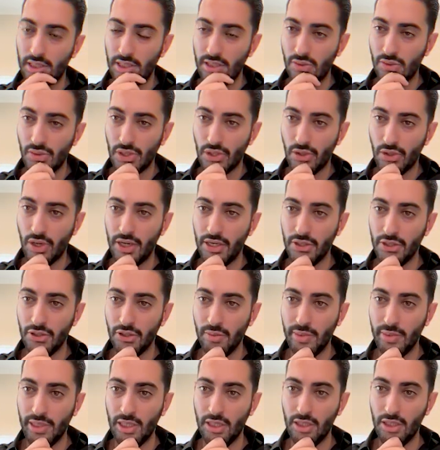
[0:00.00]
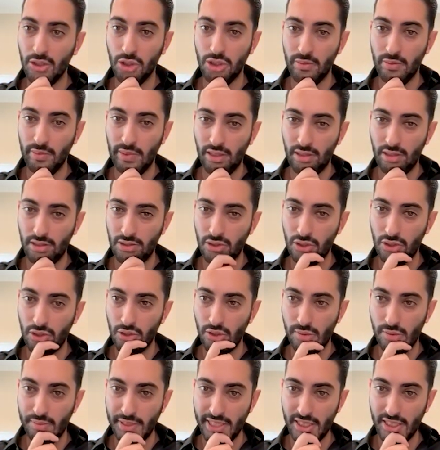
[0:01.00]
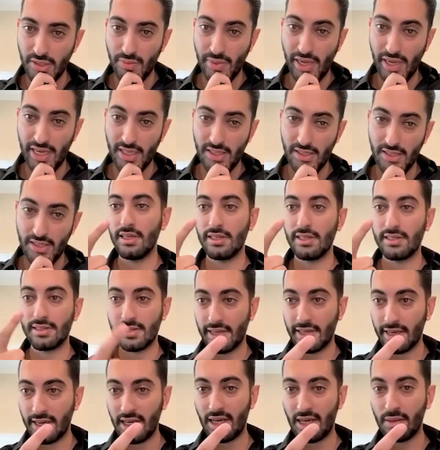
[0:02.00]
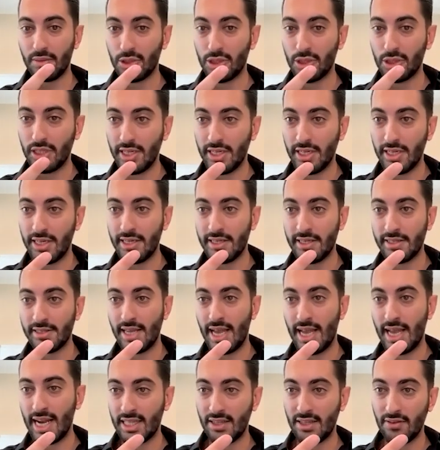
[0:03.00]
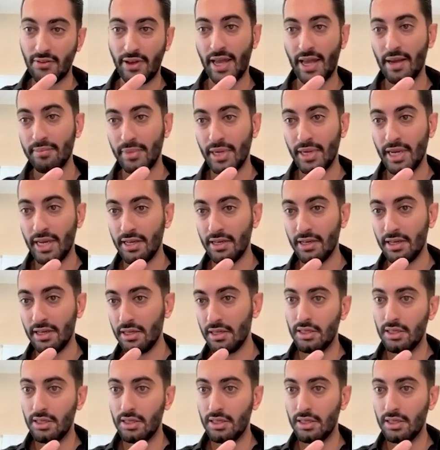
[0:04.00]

does require you to be on Gmail to use Mixmax. Second option is ActiveCampaign.